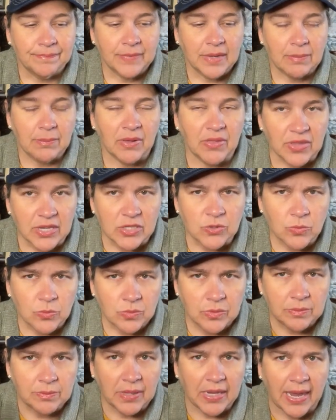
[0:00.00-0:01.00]
But this one
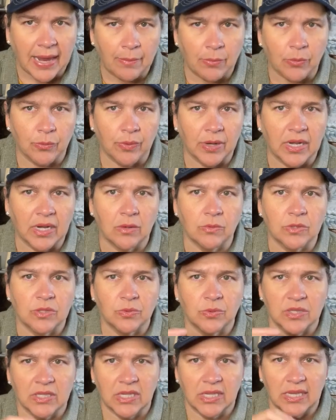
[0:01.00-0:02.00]
would be Amberina, which
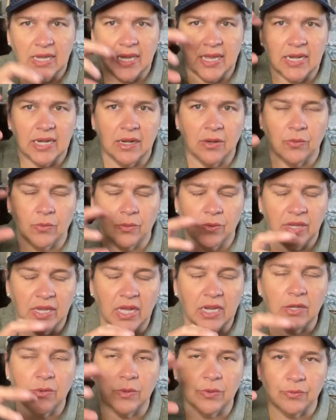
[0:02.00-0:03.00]
was the
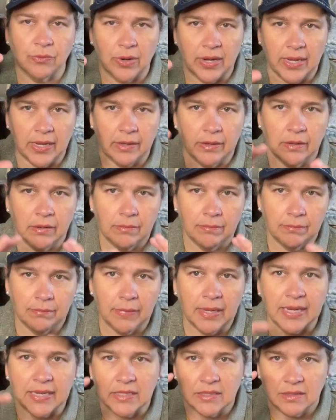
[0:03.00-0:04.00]
yellow and red
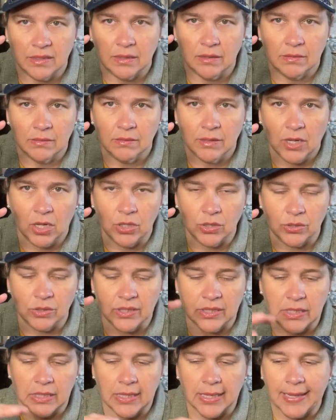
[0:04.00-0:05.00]
mixed color in
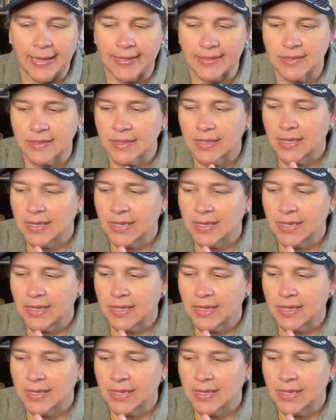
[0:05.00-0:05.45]
the glass.